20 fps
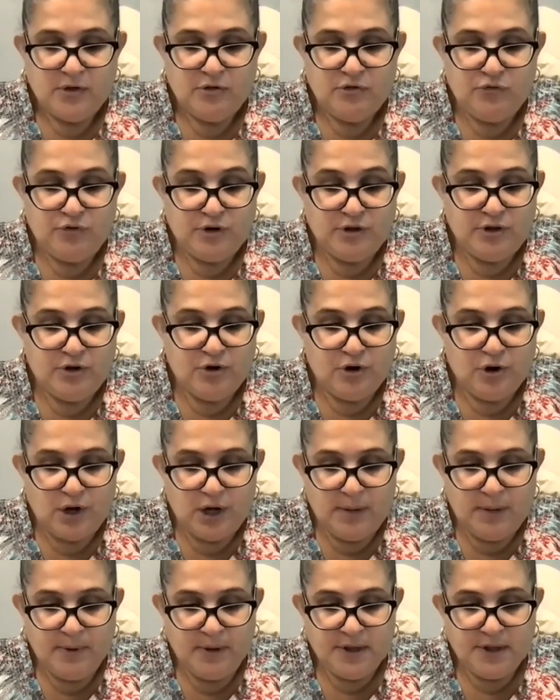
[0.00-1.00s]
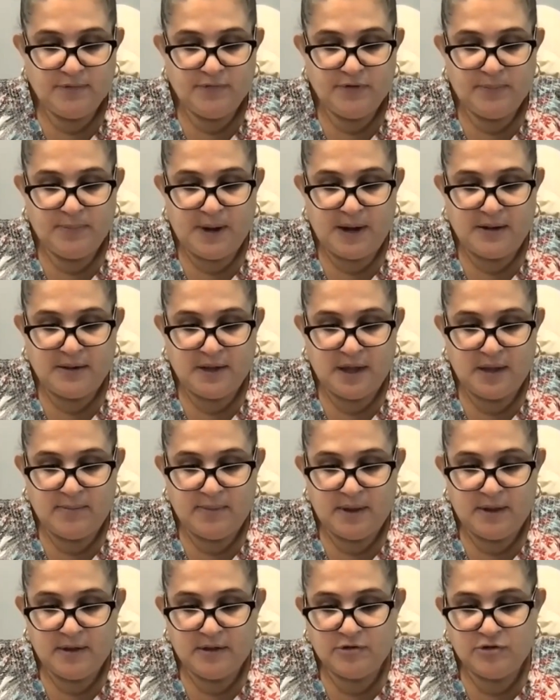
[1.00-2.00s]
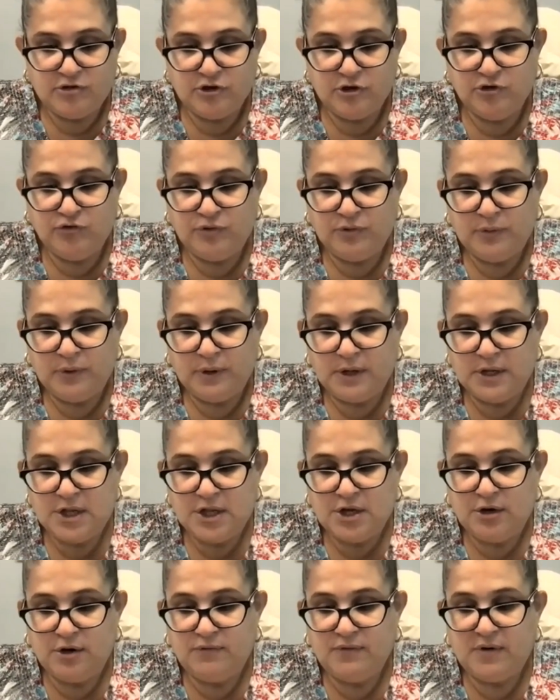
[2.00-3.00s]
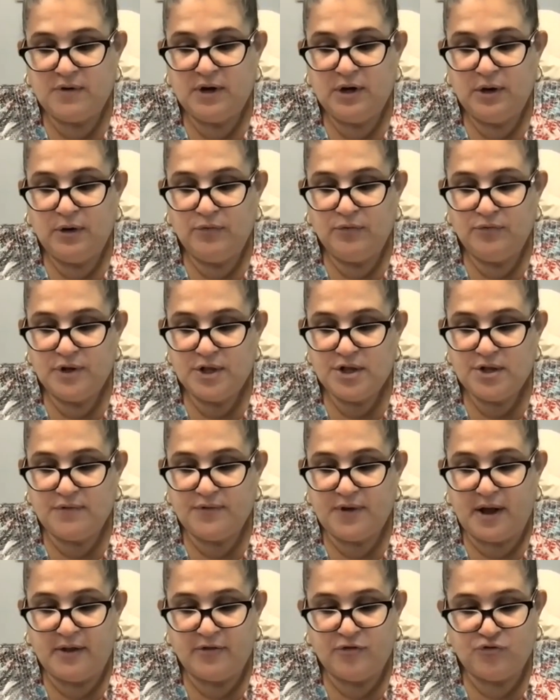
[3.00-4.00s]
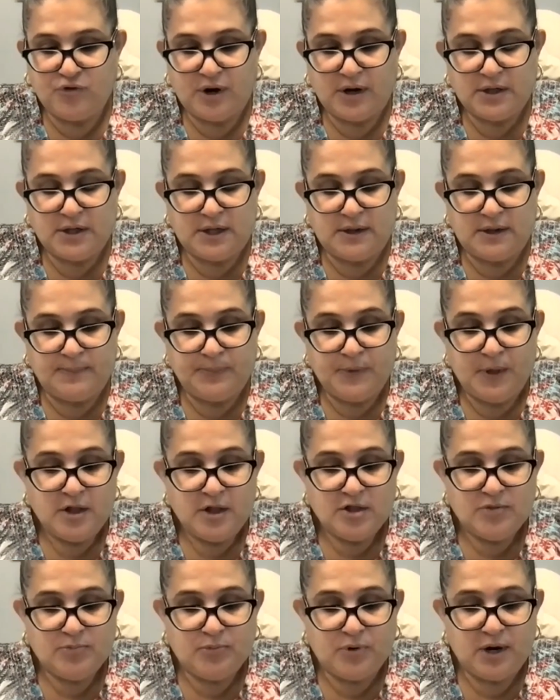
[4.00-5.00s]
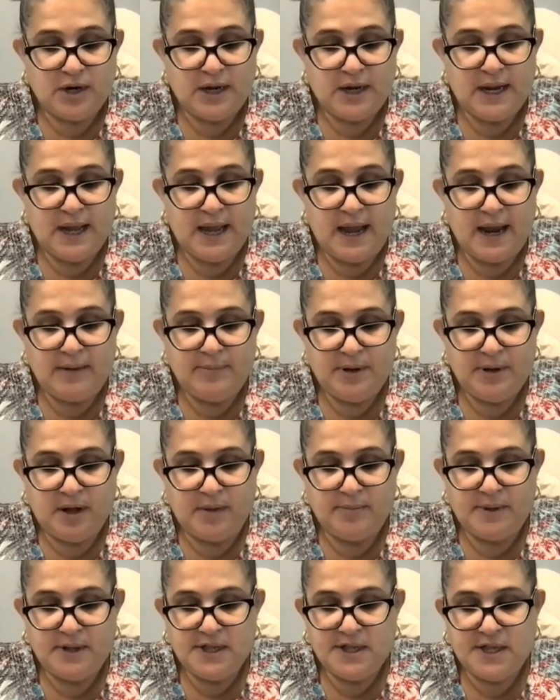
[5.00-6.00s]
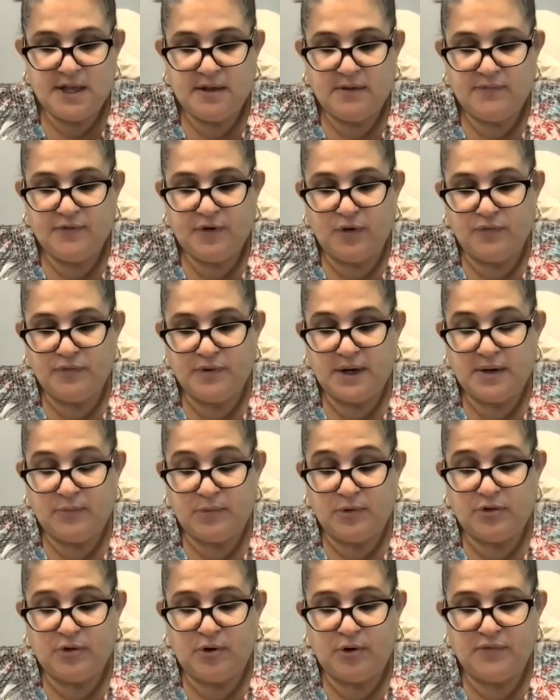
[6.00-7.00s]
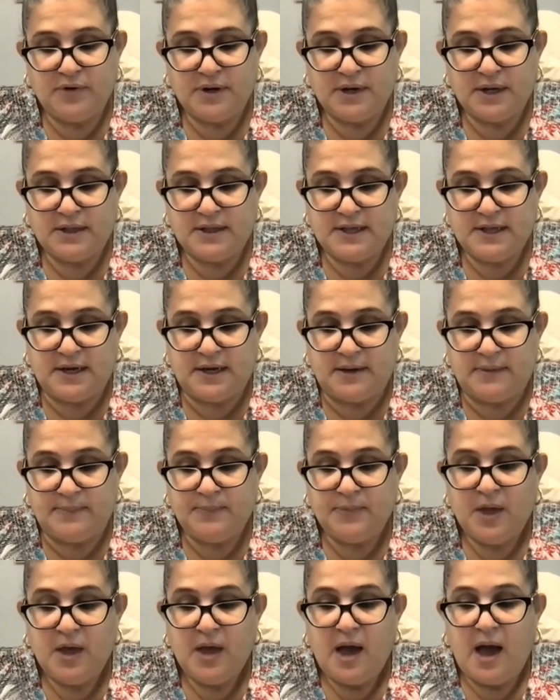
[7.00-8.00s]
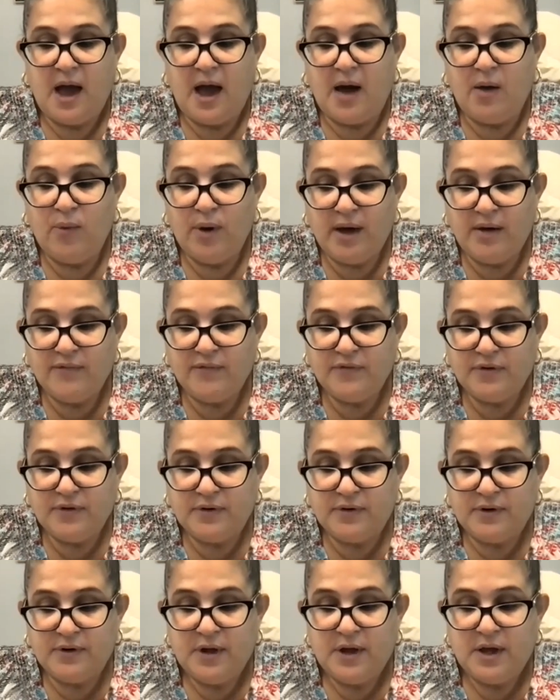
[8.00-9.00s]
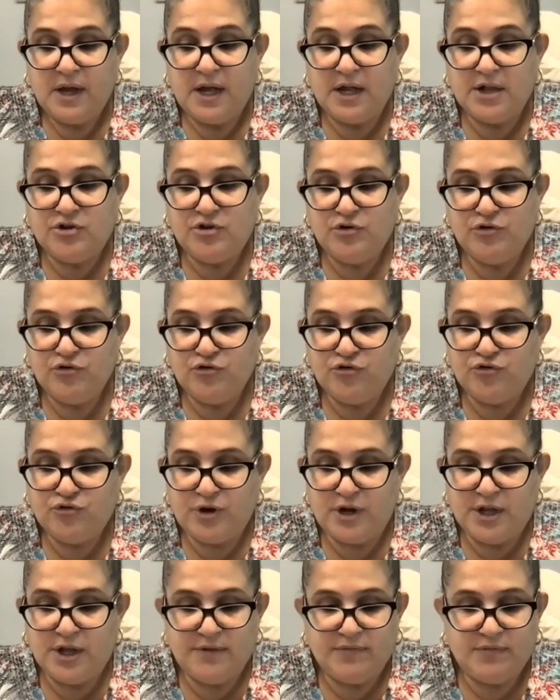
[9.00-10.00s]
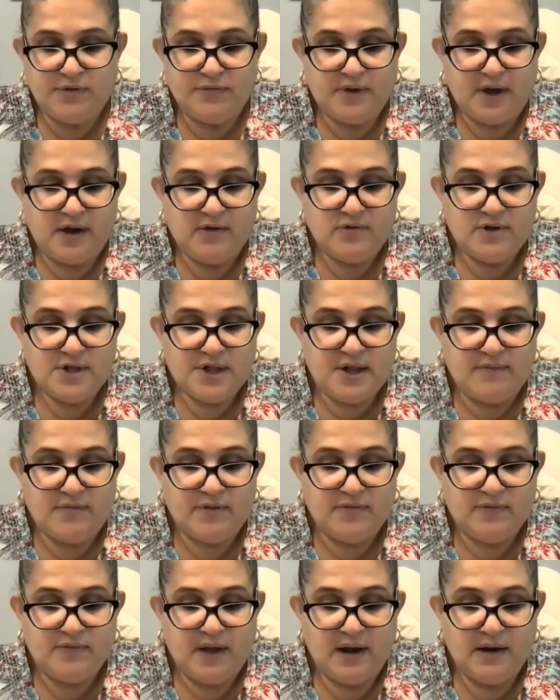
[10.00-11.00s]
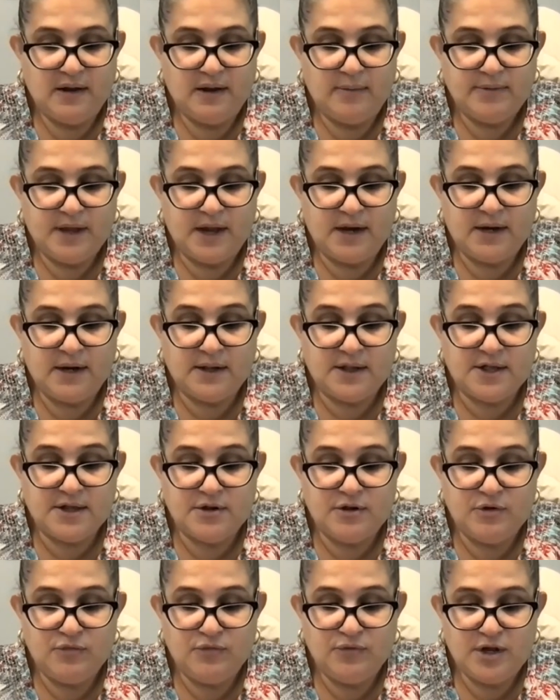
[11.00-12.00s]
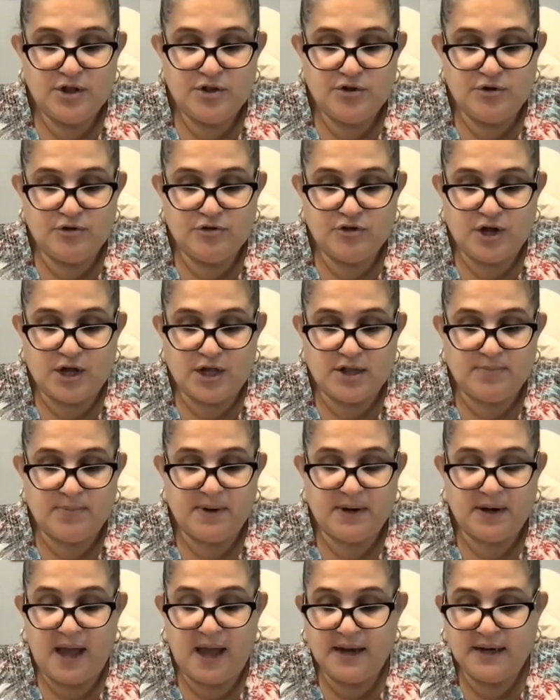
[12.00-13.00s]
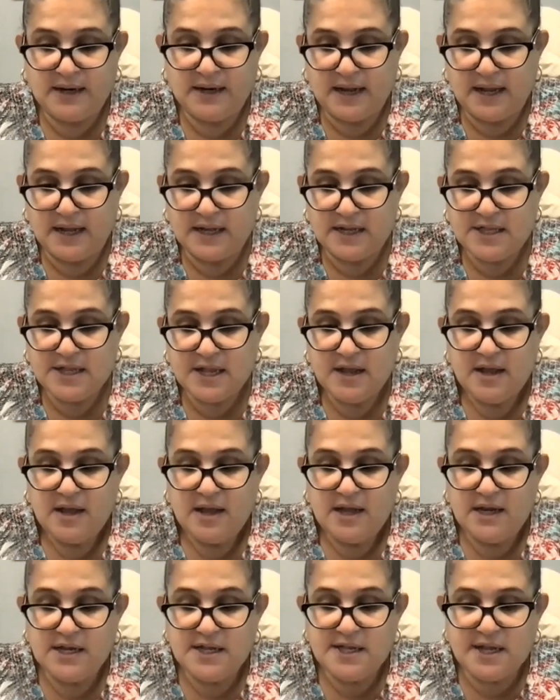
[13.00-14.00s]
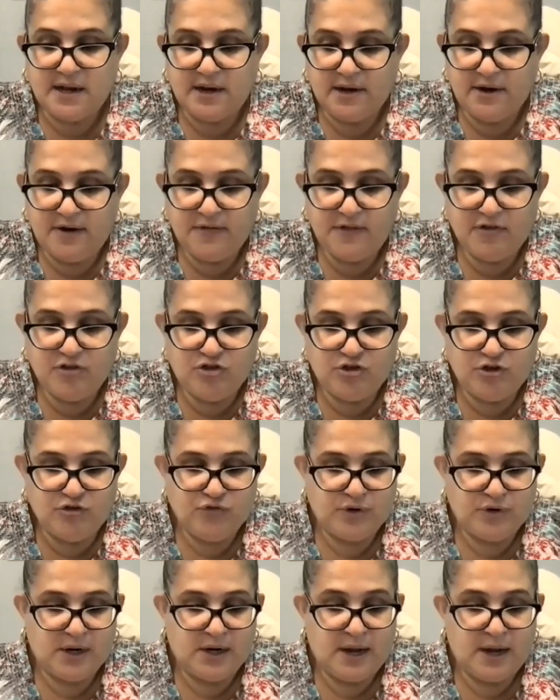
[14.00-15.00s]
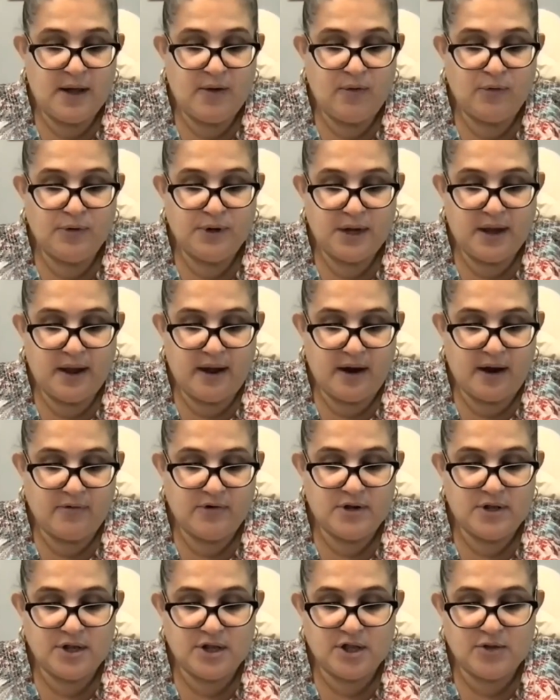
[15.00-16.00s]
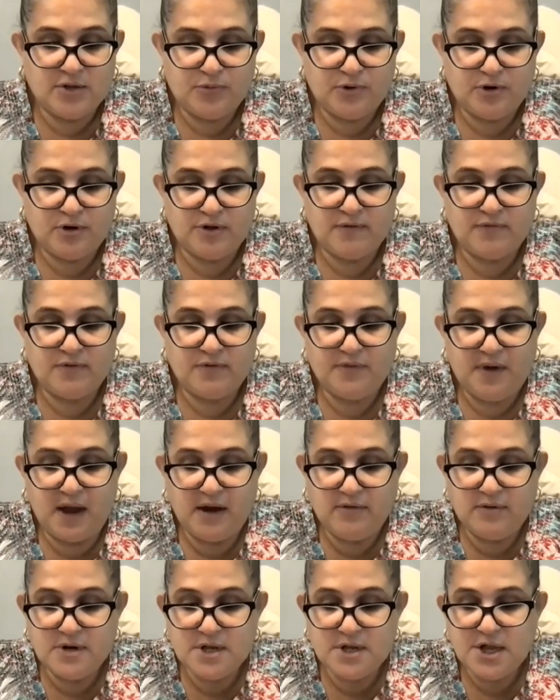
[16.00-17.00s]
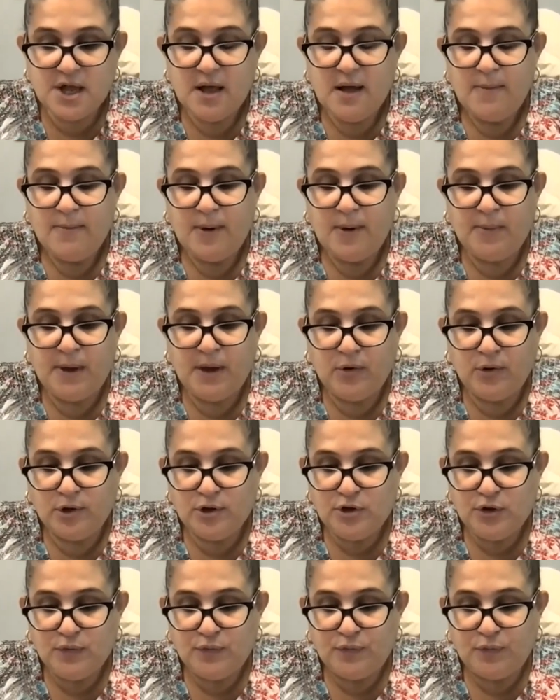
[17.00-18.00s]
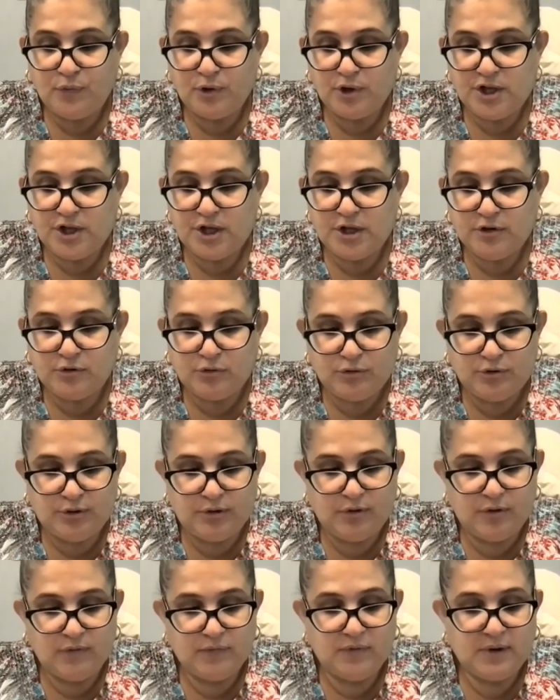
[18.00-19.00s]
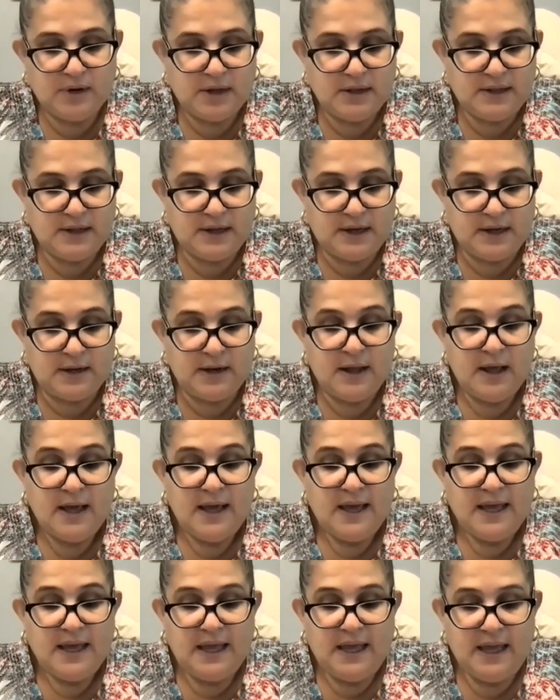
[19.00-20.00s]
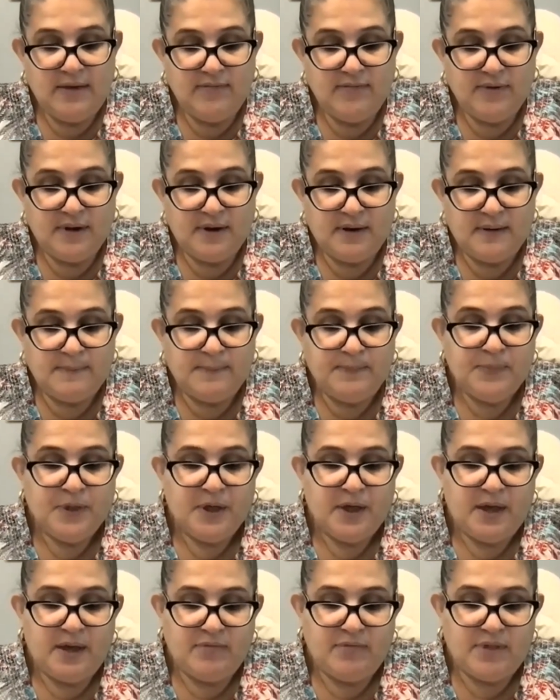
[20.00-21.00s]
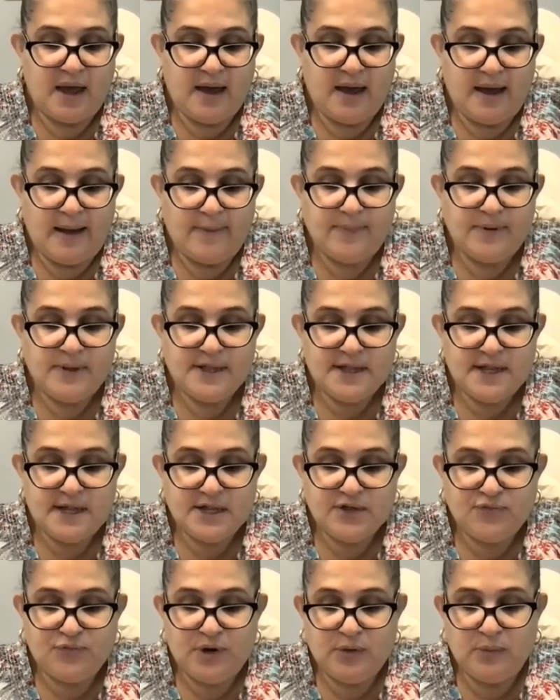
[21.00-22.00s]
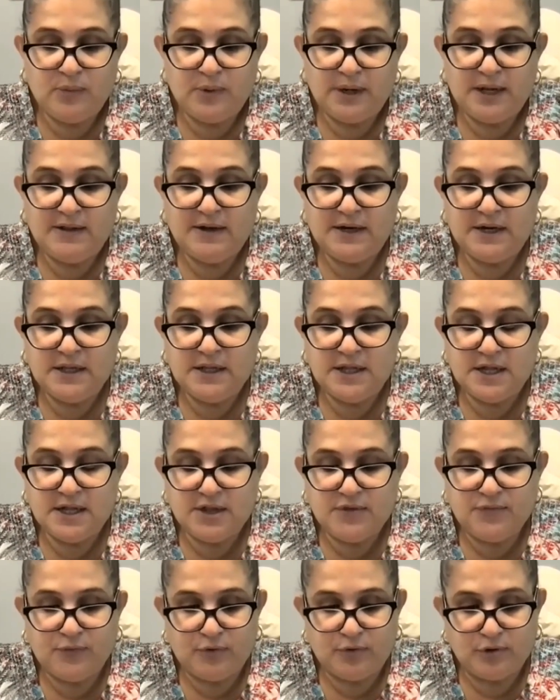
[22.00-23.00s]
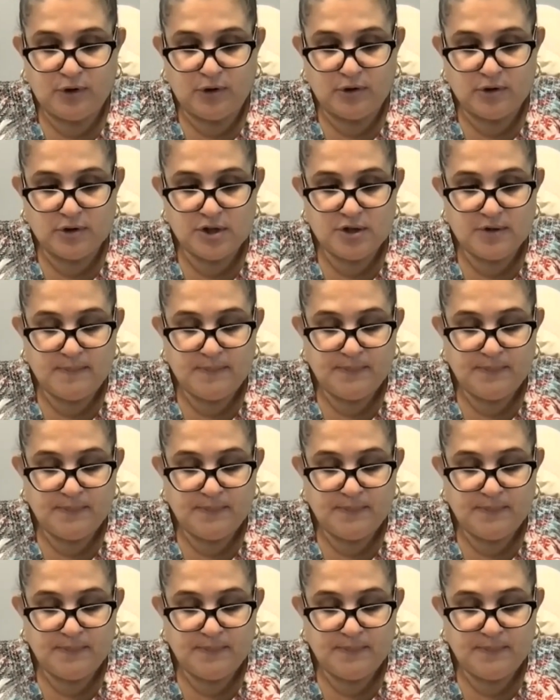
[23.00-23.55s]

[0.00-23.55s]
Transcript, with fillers: During the early months of the pandemic, children were considered very low risk of contracting, spreading, and becoming sick of COVID with COVID-19. However, as new strains of the virus have developed and as new research has been analyzed, it is clear that children are not only carriers and spreaders of the virus, but may also fall sick due to COVID 19, even if that happens less frequently than it does for adults.